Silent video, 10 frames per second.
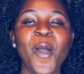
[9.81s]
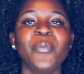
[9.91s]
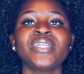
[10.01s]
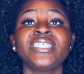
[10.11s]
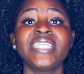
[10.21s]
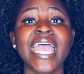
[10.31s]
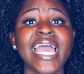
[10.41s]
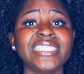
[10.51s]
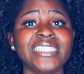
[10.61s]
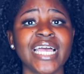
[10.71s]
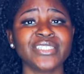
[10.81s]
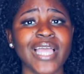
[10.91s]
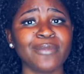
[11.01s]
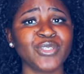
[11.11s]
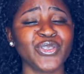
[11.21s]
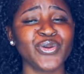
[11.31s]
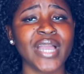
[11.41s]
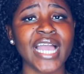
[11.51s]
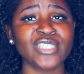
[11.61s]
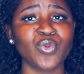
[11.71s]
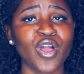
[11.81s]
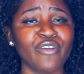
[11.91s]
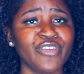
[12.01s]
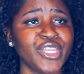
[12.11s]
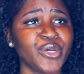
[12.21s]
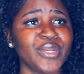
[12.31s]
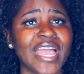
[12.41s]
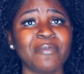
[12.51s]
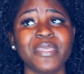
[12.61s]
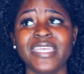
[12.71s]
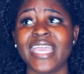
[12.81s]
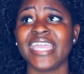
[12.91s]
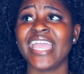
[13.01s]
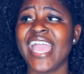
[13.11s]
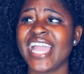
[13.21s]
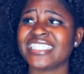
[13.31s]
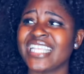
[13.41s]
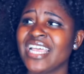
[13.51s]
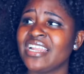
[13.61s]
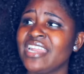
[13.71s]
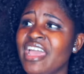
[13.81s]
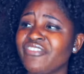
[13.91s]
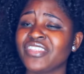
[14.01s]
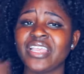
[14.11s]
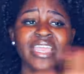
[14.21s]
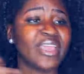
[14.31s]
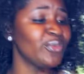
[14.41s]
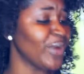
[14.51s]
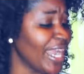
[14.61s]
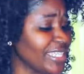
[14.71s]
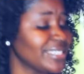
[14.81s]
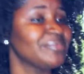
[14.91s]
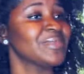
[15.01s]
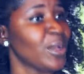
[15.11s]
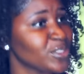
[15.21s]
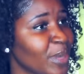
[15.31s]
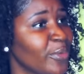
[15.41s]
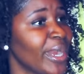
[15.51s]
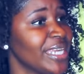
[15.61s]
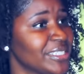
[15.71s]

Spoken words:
But today I decided to come to you guys with a video that I be getting asked left and right. That was my right.